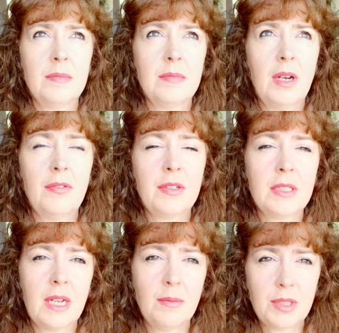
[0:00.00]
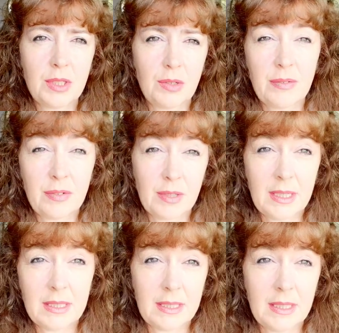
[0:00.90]
oftentimes you don't even really
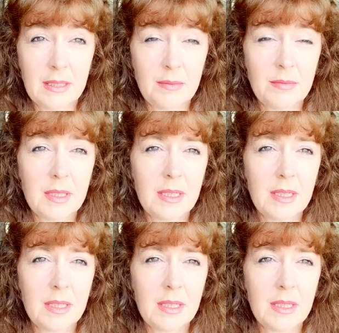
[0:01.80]
see them.